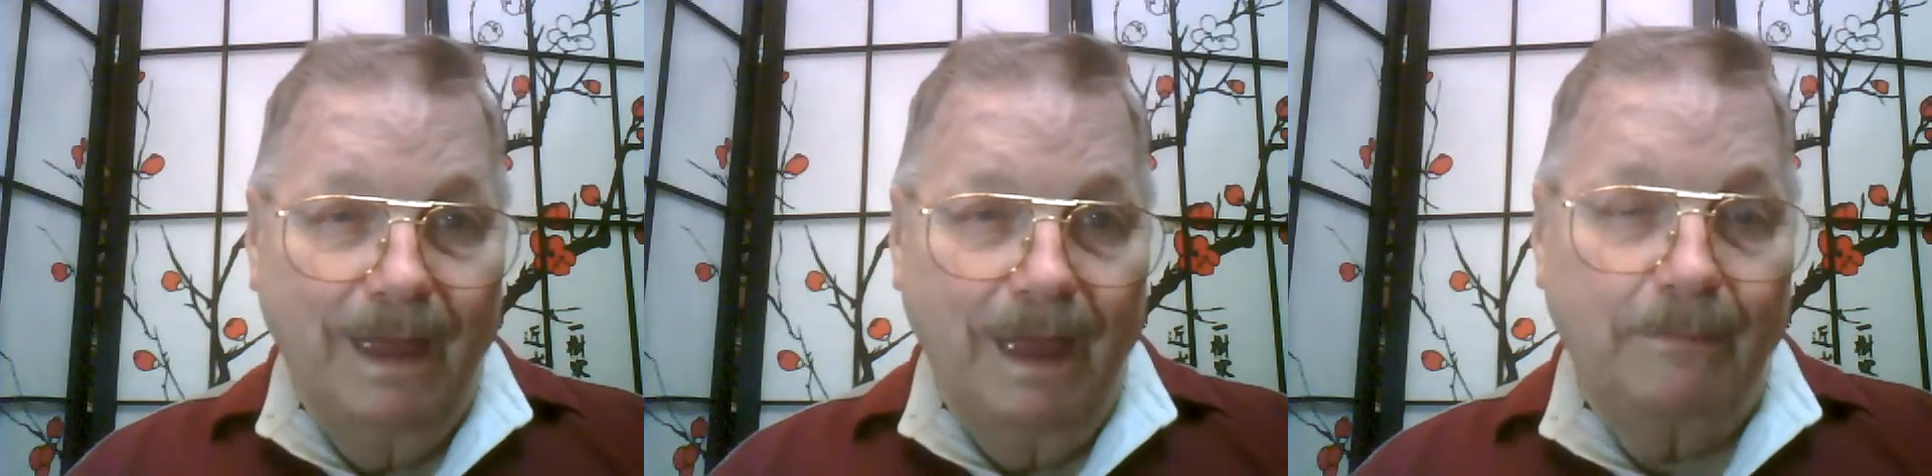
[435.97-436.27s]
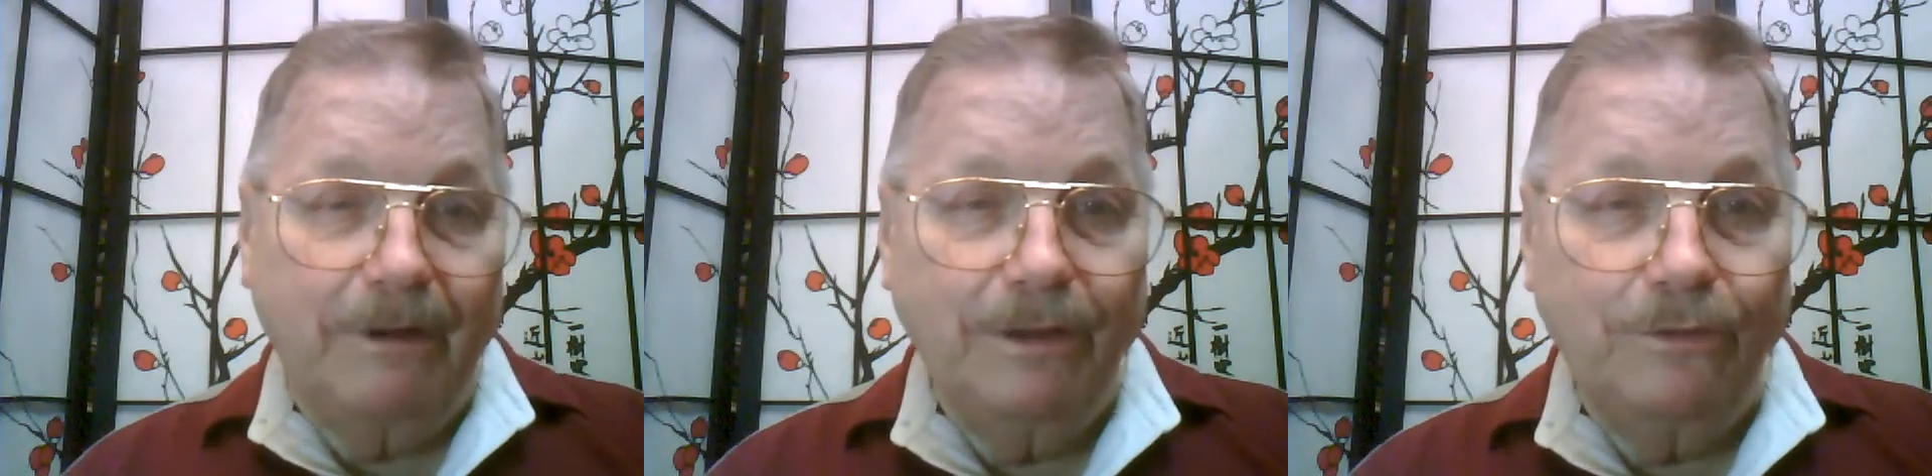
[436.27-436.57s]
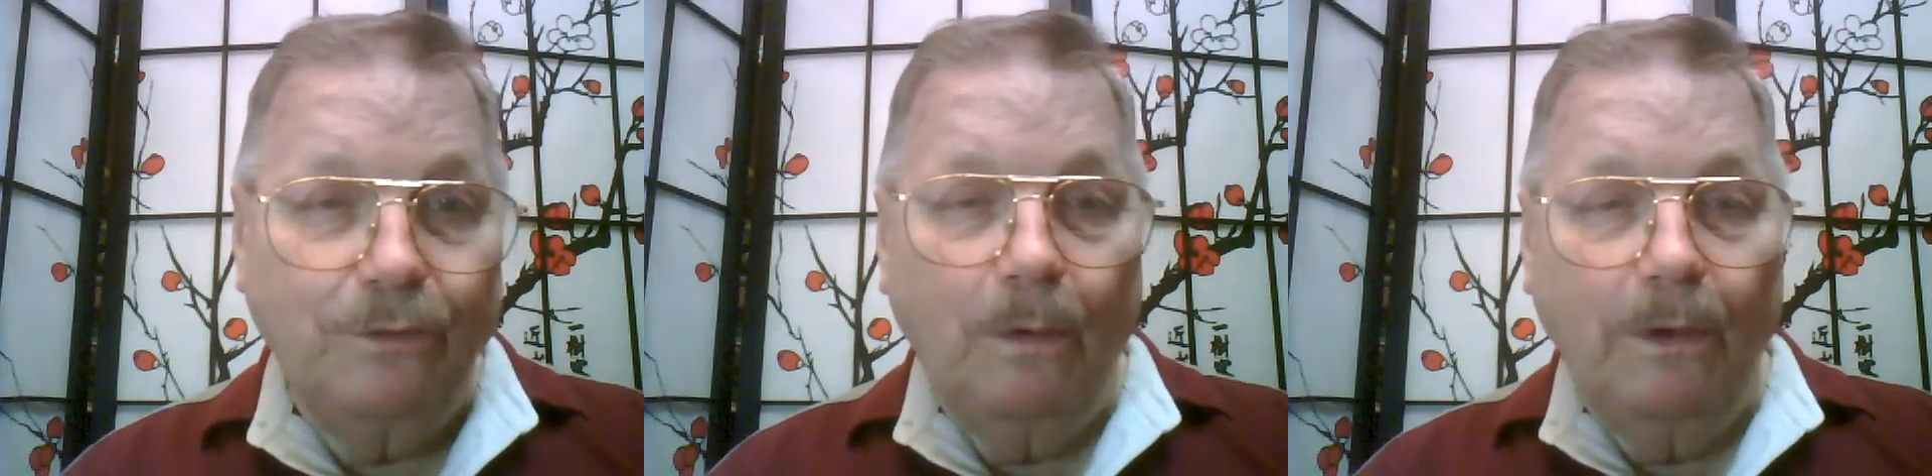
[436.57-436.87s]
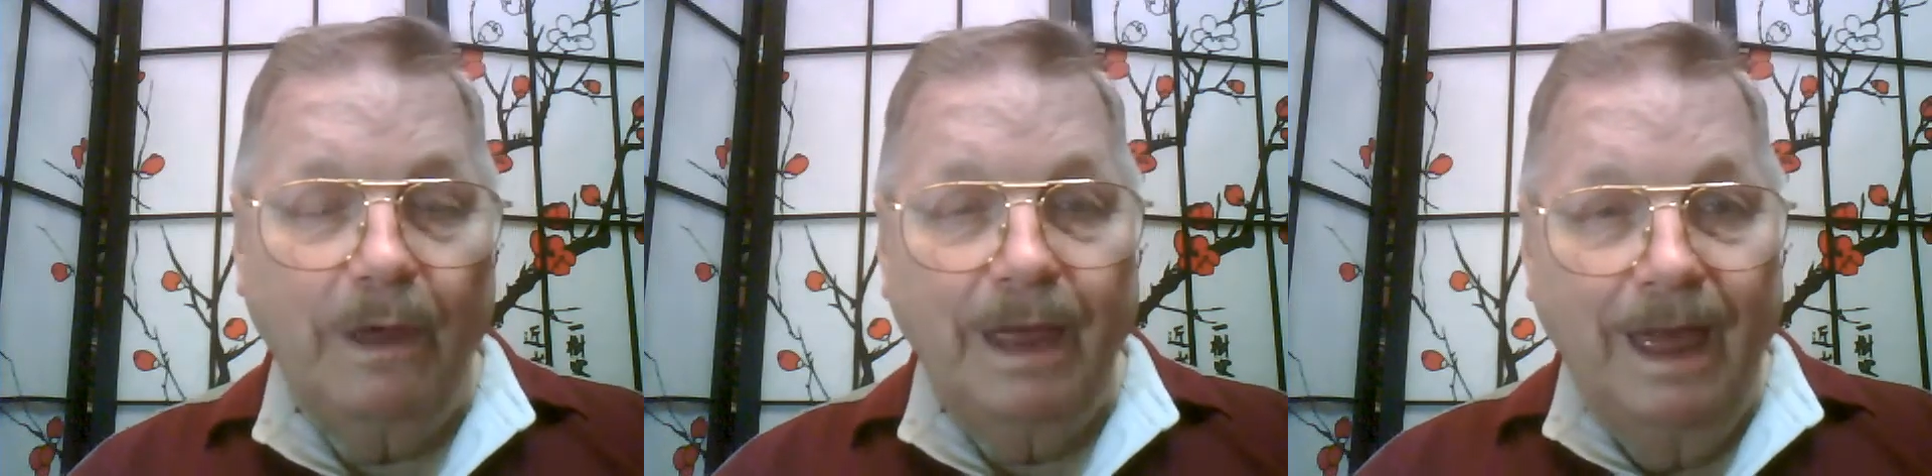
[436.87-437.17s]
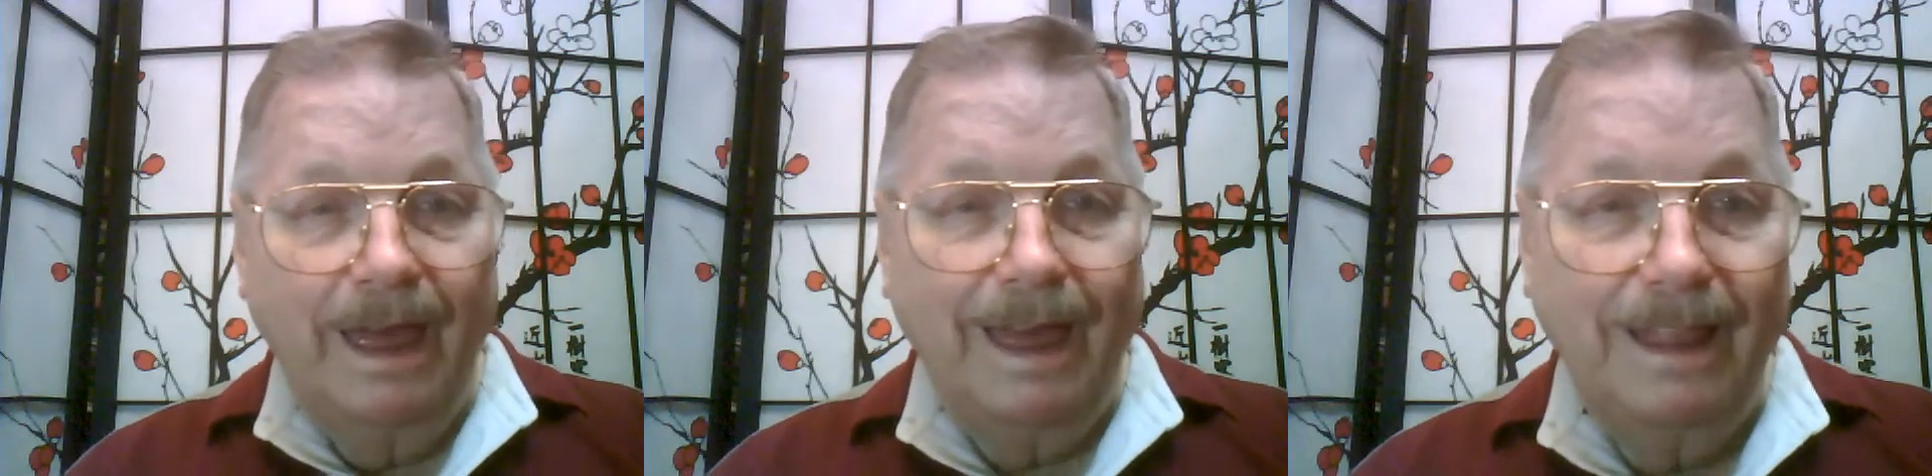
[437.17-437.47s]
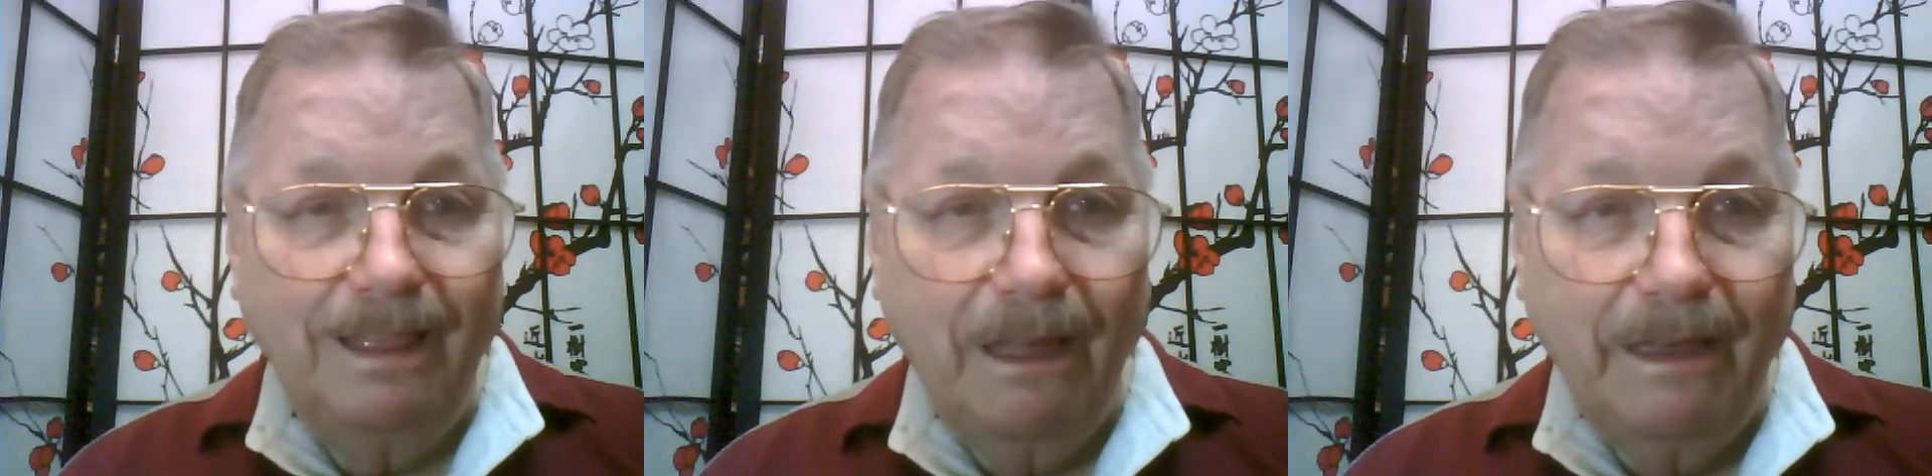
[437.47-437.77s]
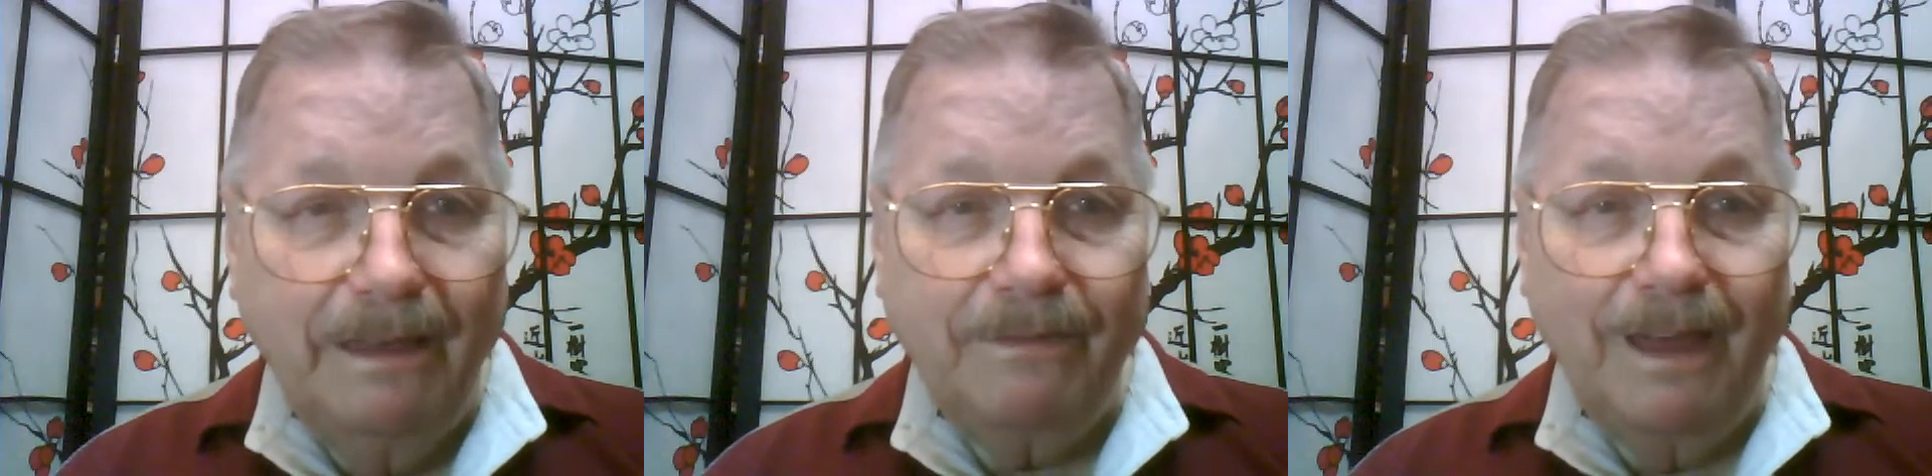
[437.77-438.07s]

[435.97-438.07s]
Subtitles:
and bring joy and life